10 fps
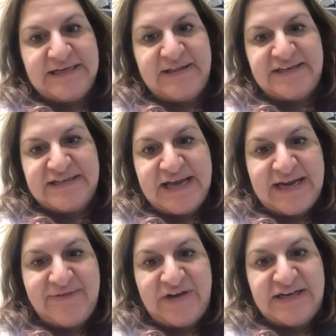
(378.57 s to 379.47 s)
and they did not
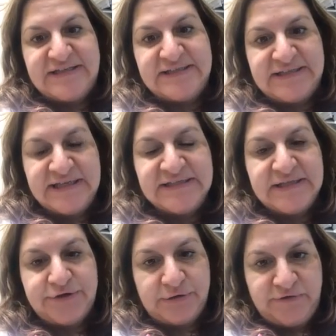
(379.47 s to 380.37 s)
have any disease
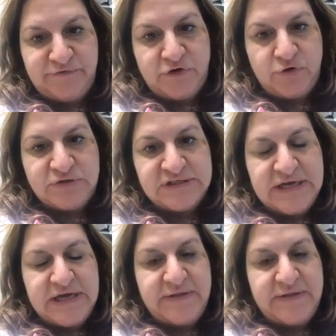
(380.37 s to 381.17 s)
in their lymph nodes,